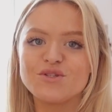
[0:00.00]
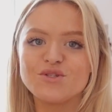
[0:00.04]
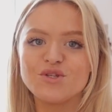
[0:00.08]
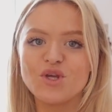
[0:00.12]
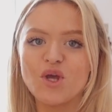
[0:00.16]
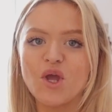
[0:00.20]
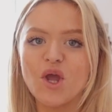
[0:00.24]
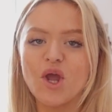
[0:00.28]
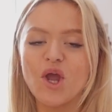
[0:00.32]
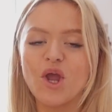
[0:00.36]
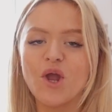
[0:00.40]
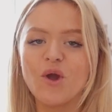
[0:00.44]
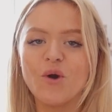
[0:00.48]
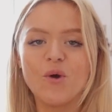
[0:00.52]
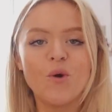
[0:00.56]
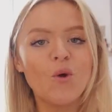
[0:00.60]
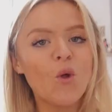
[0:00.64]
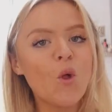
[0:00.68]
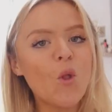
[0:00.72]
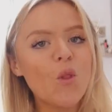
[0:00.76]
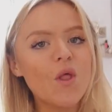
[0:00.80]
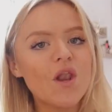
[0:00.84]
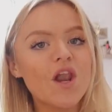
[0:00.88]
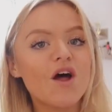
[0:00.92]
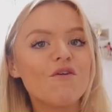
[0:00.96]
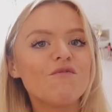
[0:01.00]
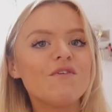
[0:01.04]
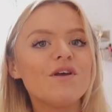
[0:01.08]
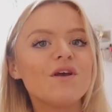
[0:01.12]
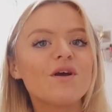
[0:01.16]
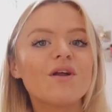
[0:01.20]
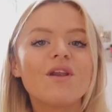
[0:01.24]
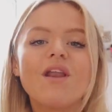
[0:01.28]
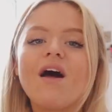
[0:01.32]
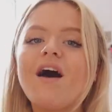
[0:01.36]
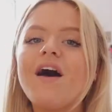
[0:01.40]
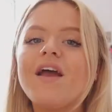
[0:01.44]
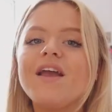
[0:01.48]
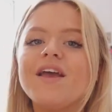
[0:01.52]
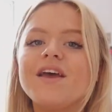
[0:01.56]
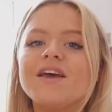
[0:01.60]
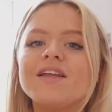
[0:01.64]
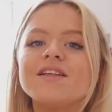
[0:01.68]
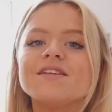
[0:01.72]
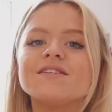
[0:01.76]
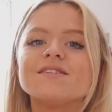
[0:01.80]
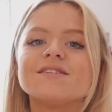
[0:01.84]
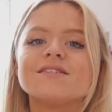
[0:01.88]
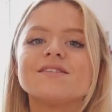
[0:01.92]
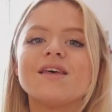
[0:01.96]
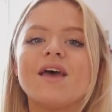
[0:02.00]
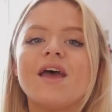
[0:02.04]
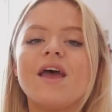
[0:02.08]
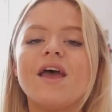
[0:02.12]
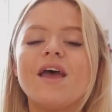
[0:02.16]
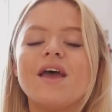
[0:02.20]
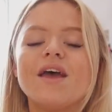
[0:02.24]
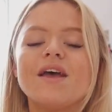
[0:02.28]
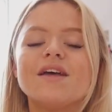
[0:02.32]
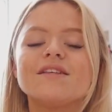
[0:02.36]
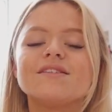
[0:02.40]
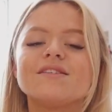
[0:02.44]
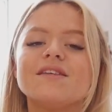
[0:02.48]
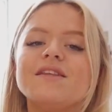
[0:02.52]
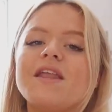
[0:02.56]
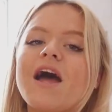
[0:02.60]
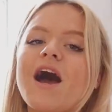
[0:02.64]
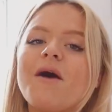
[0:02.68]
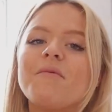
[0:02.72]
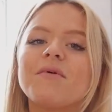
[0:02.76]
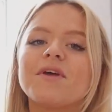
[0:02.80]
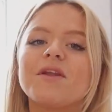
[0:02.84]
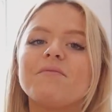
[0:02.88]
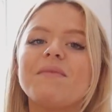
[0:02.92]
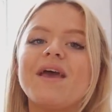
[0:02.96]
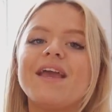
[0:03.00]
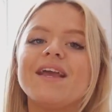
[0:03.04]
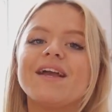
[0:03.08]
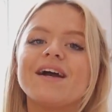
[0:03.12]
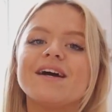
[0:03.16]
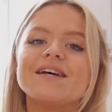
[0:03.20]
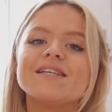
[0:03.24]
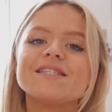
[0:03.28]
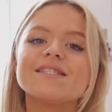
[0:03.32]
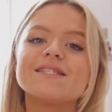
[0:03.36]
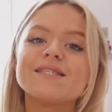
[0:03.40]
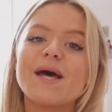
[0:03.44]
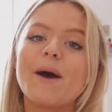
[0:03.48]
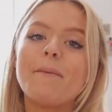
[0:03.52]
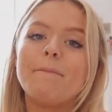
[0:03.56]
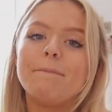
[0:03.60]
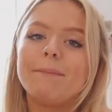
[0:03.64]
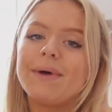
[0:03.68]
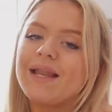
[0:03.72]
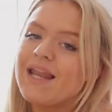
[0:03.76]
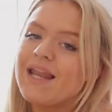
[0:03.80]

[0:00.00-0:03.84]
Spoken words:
to all the lovely clients. So now I'm gonna make some